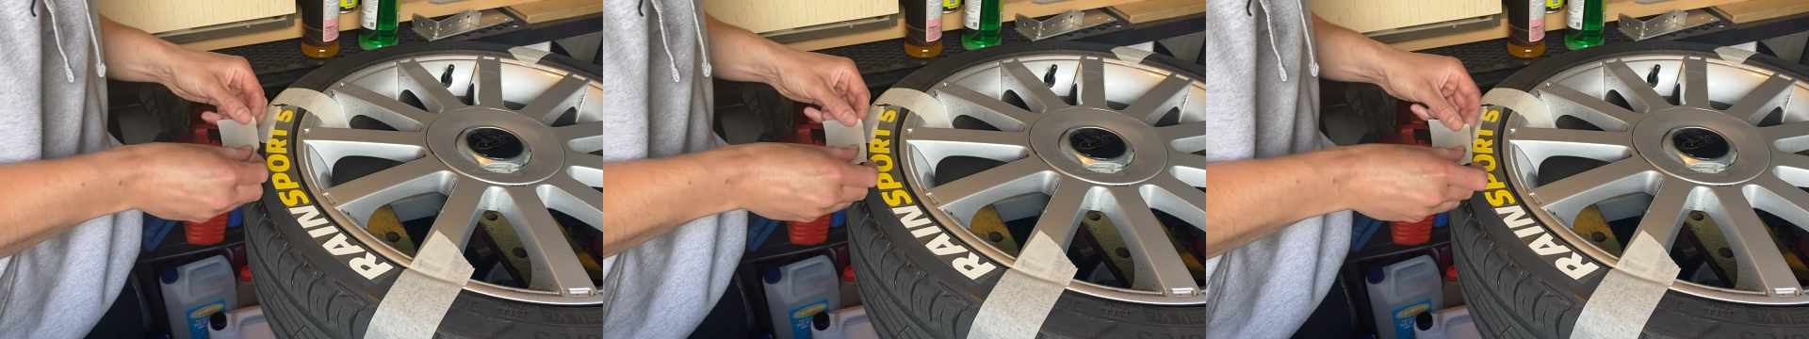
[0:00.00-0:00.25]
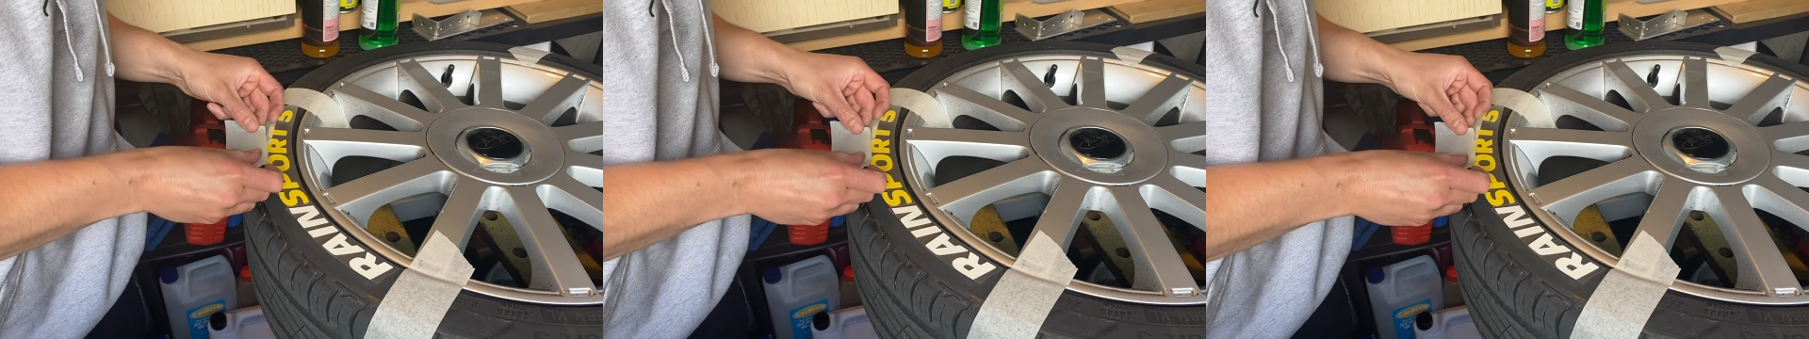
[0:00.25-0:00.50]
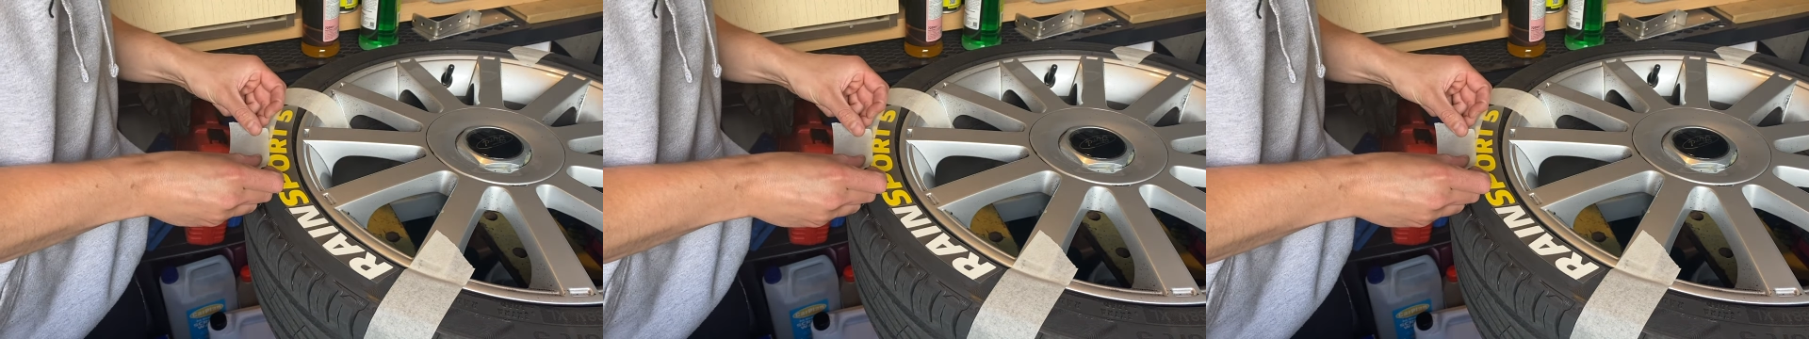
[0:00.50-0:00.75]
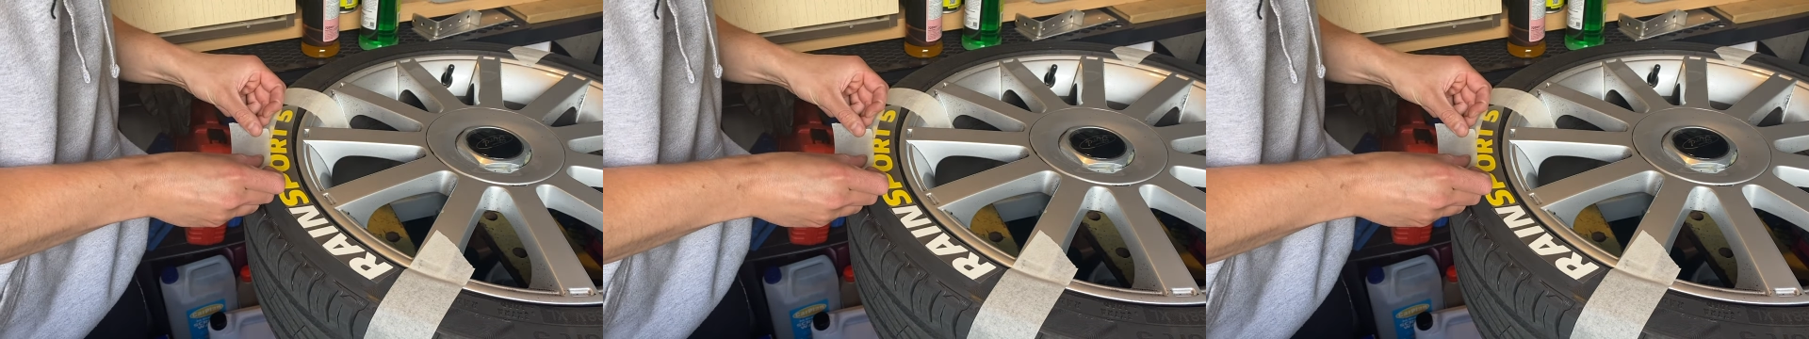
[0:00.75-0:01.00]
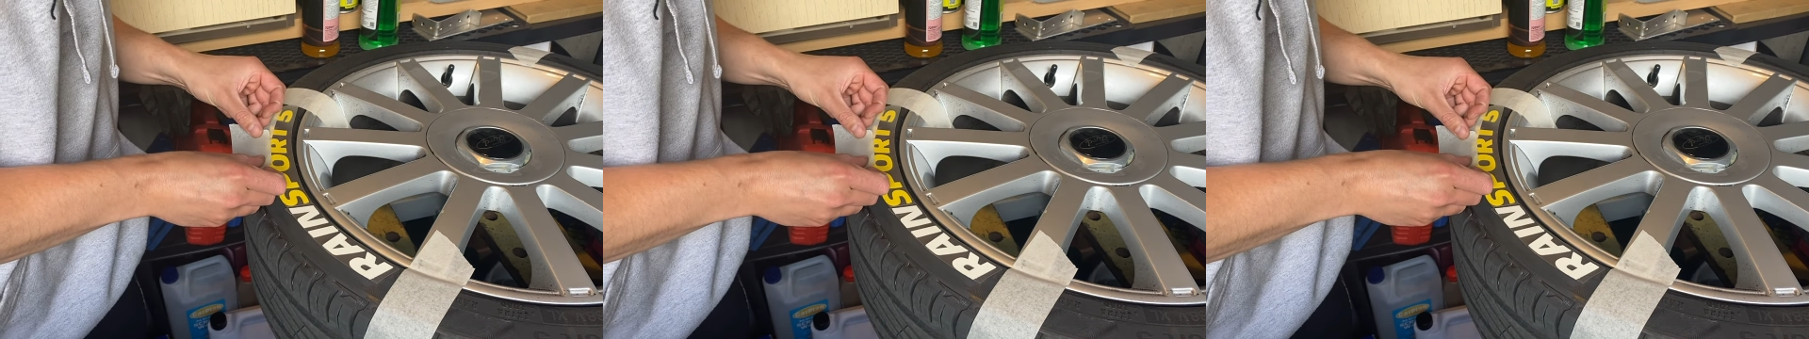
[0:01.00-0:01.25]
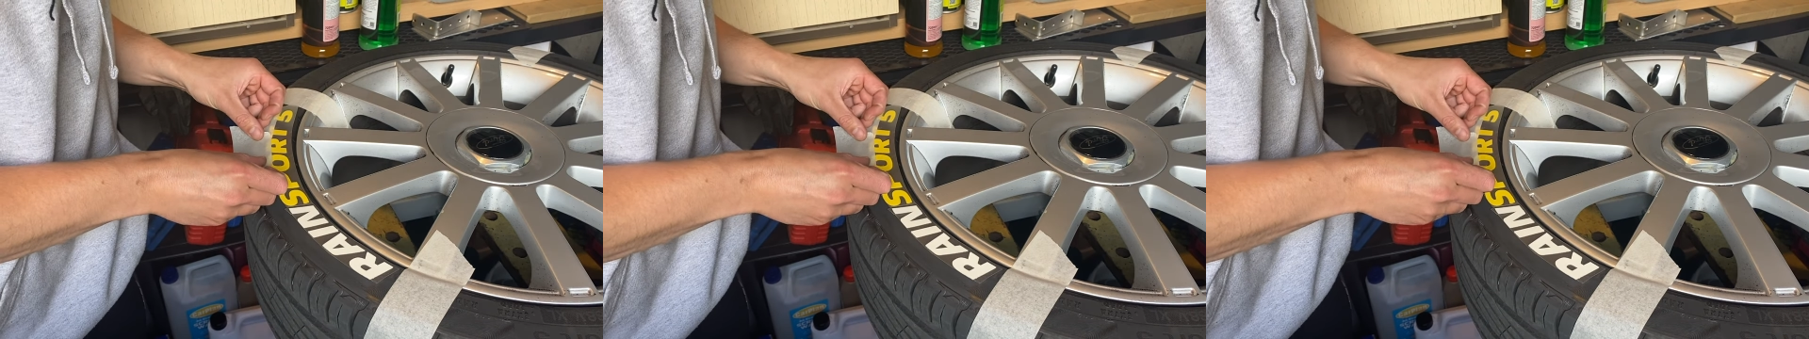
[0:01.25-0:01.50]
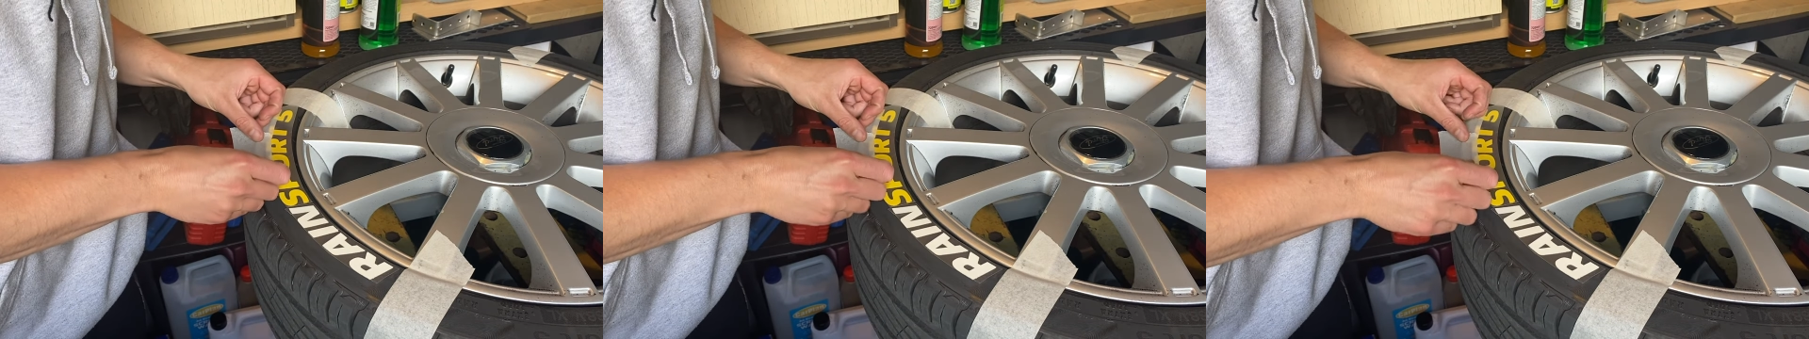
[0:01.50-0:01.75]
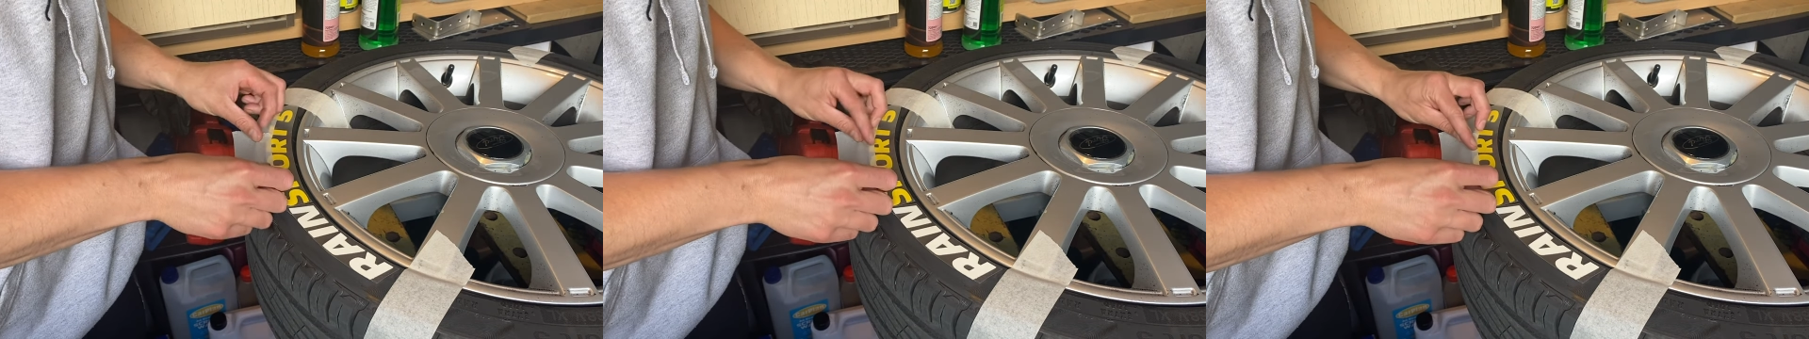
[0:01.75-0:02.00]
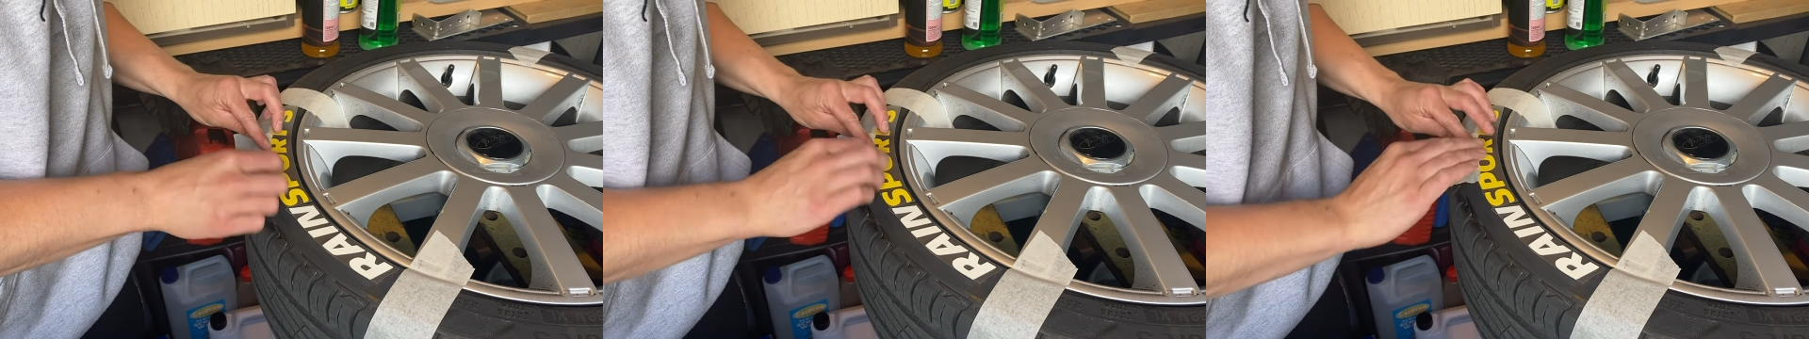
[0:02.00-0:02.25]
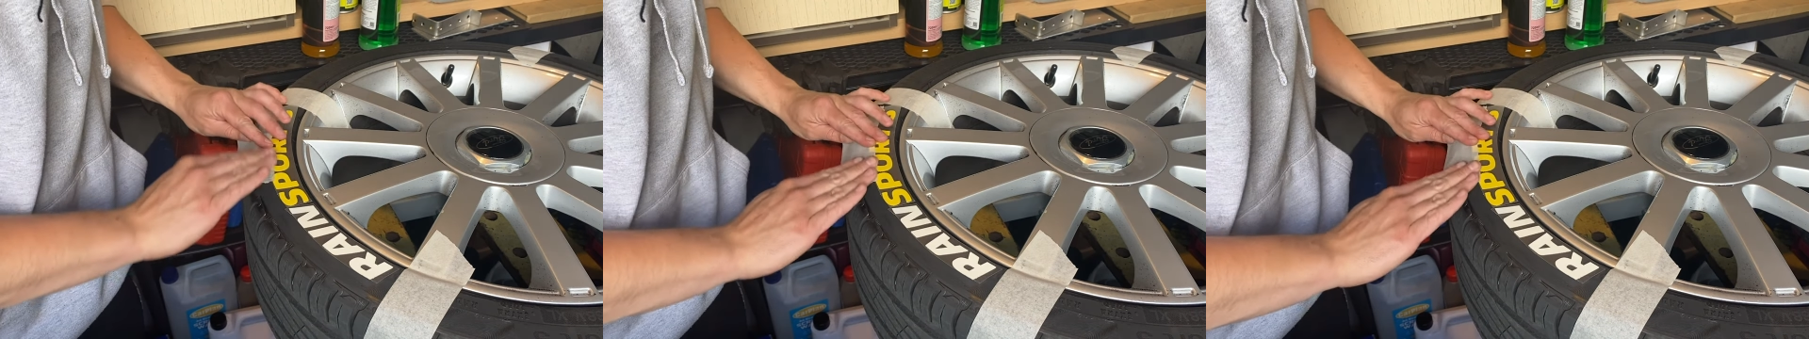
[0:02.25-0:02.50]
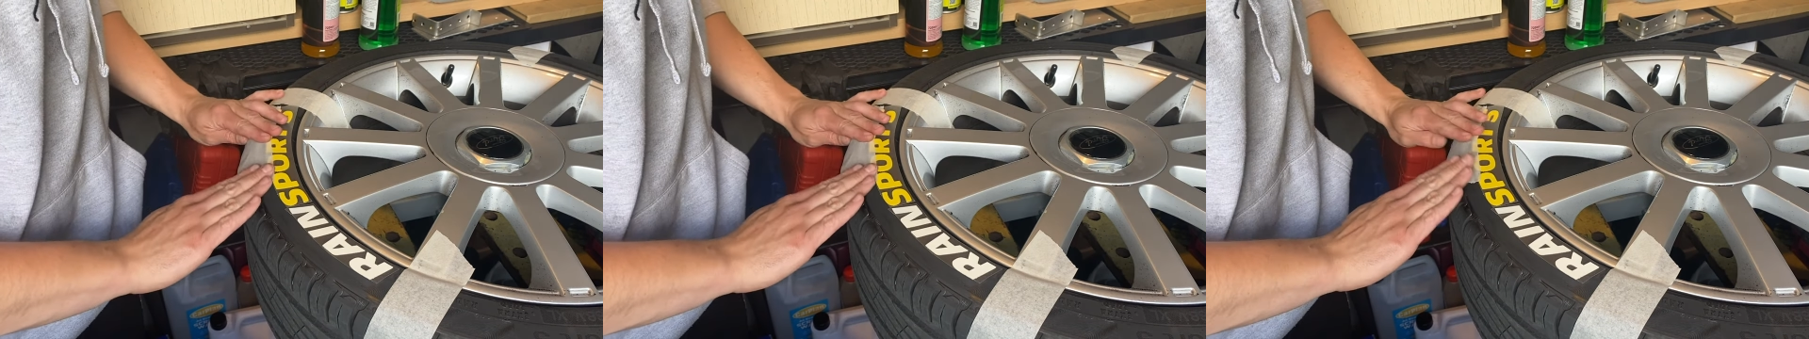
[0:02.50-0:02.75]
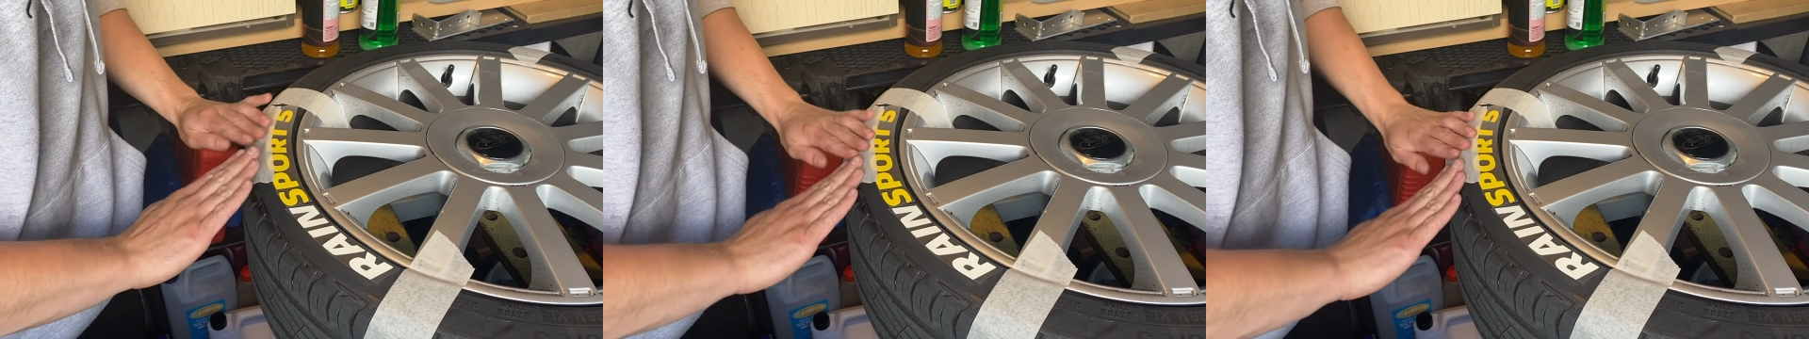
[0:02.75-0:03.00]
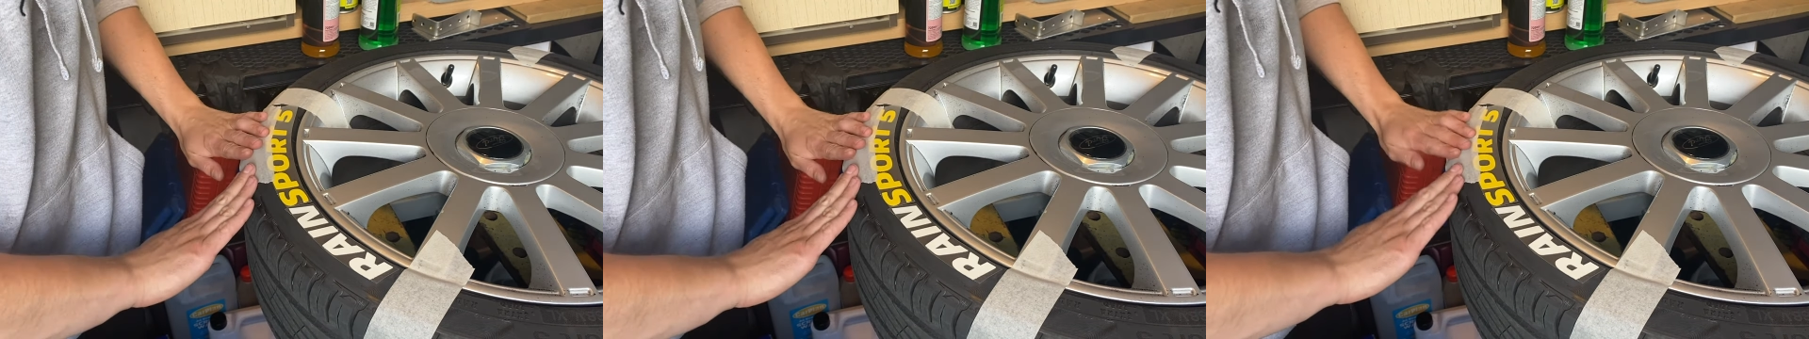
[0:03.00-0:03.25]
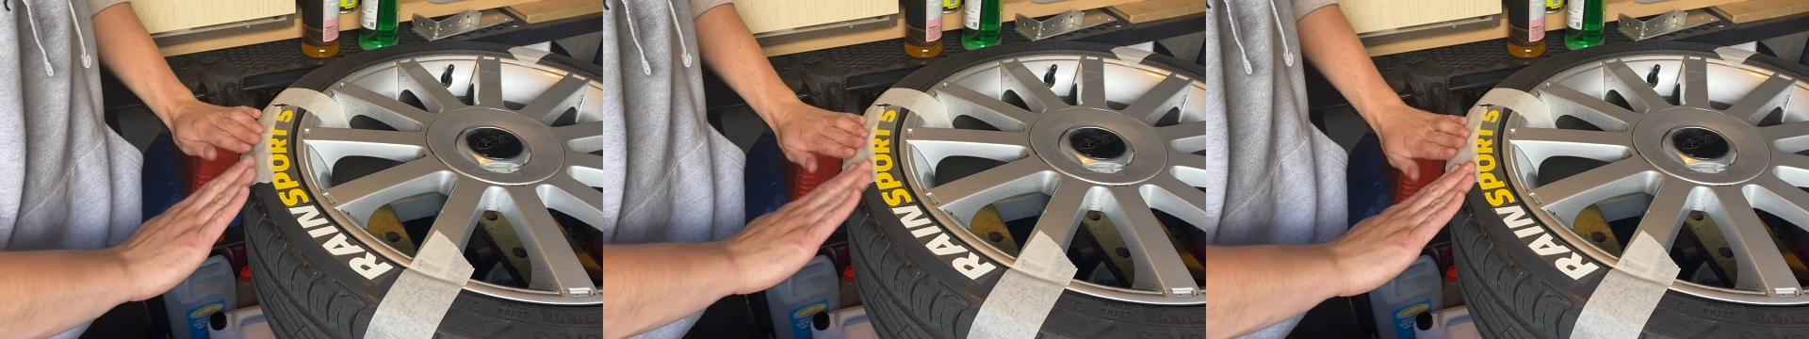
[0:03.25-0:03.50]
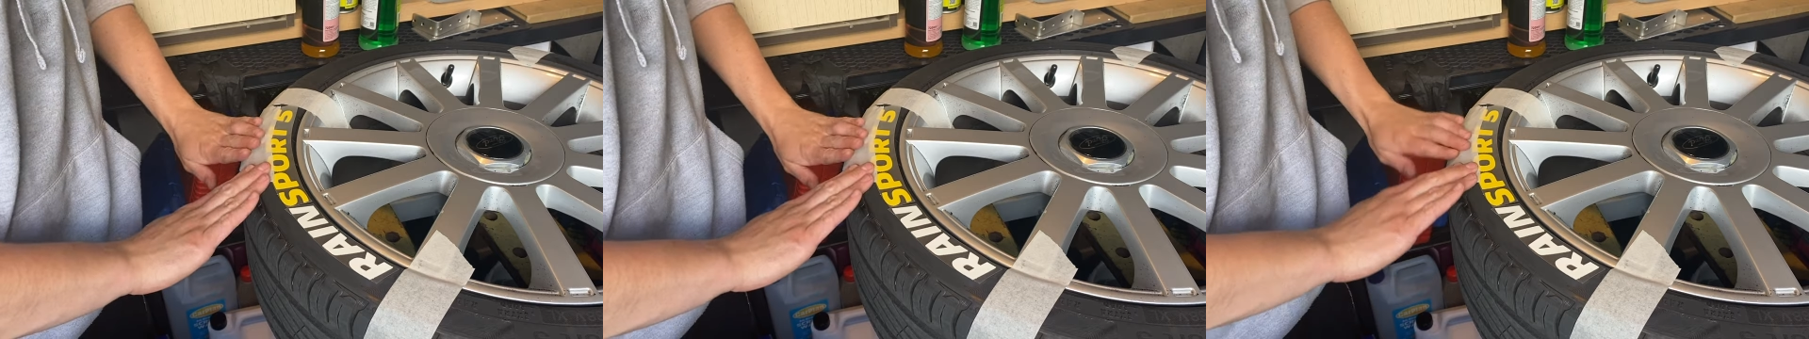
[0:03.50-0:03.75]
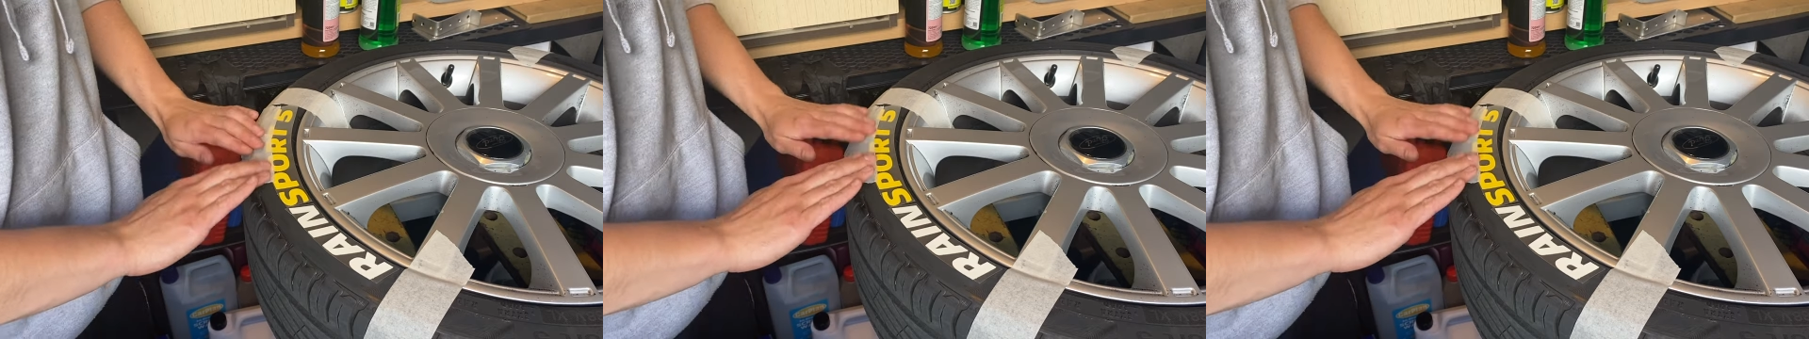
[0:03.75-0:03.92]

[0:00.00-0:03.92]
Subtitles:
(no speaker visible)